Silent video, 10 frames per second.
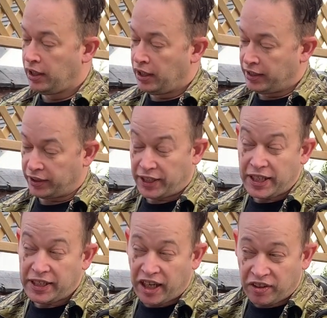now they
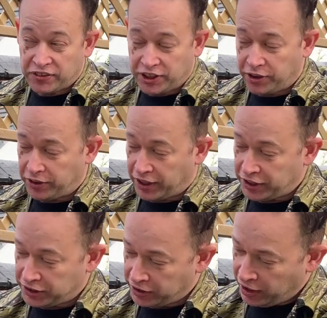didn't have to do
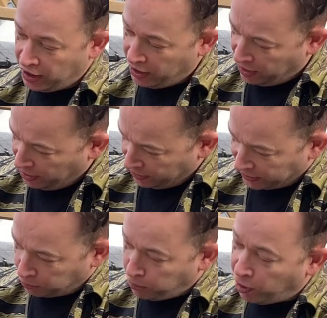this, there's
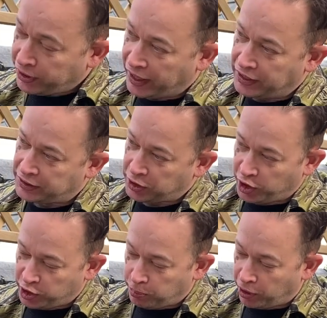a pocket
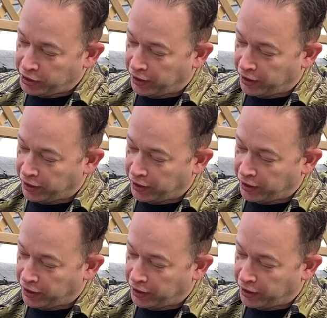inside the pocket.